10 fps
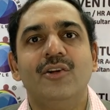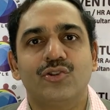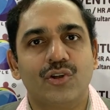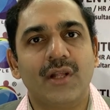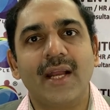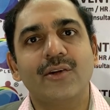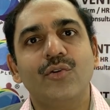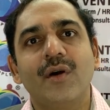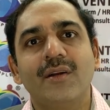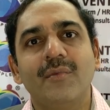So thank
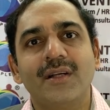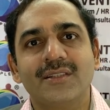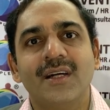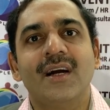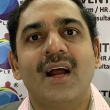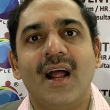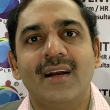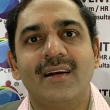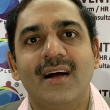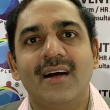you very much,
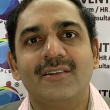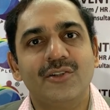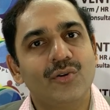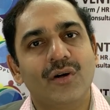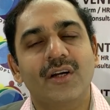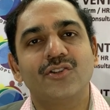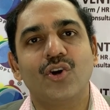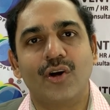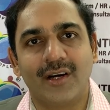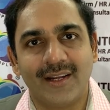and see you again
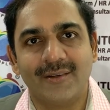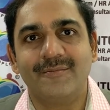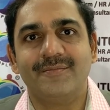shortly.